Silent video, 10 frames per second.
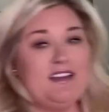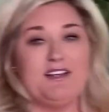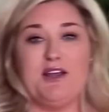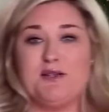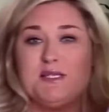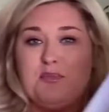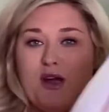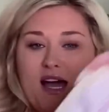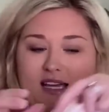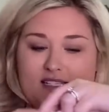no
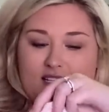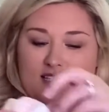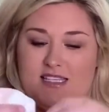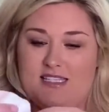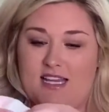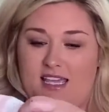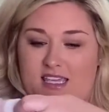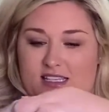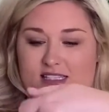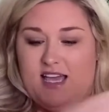surprise, is this
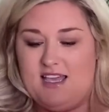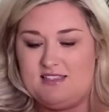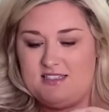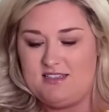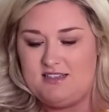Nike set.